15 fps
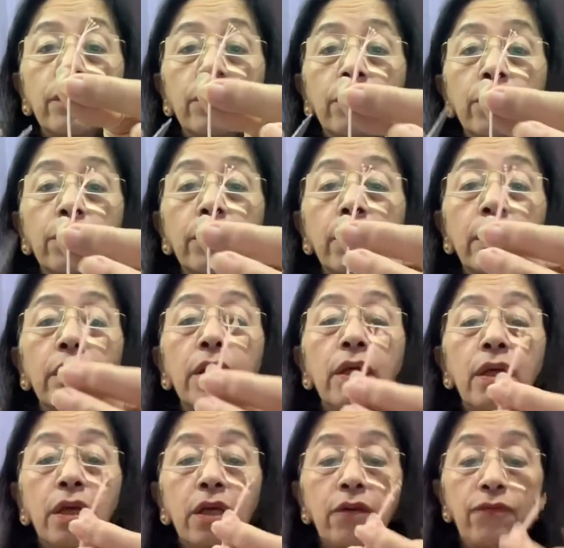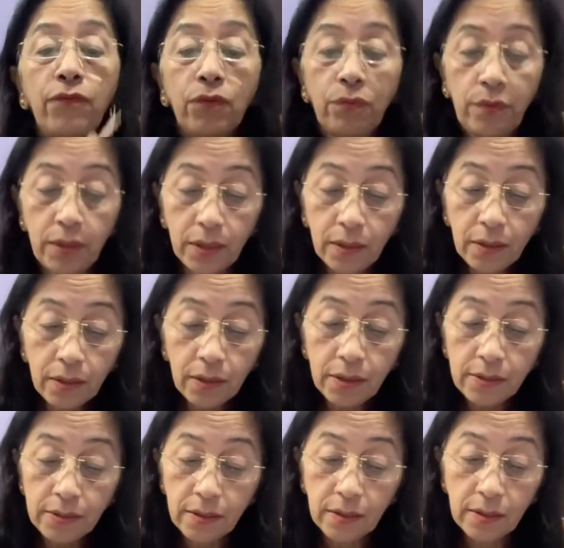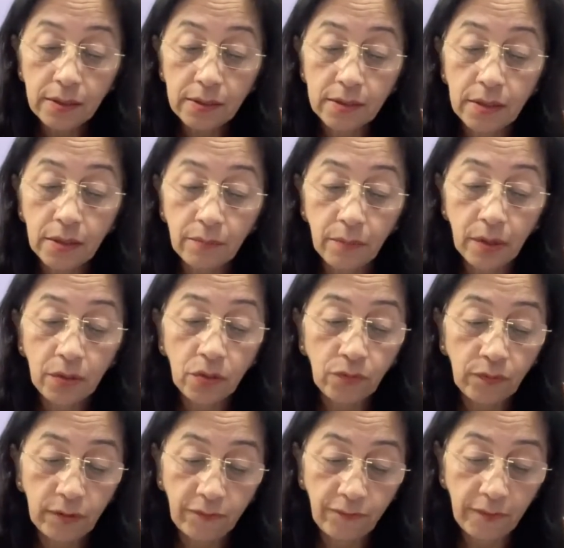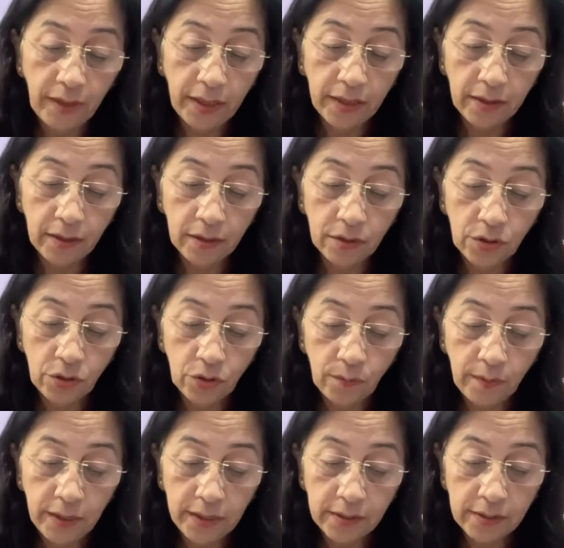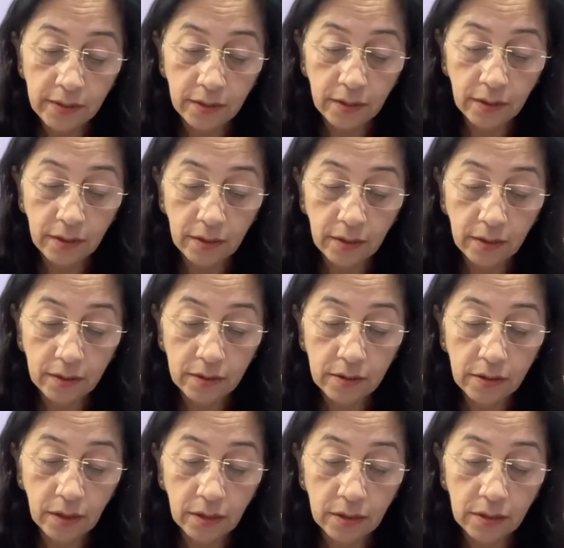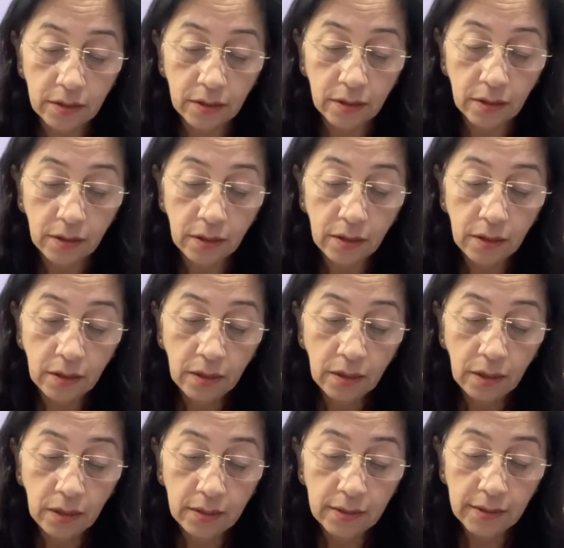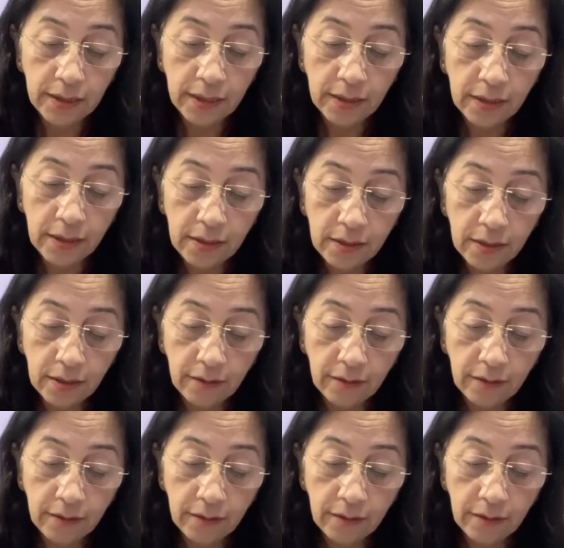Okay, if you tear this stigma, you will find a tube-like structure inside it.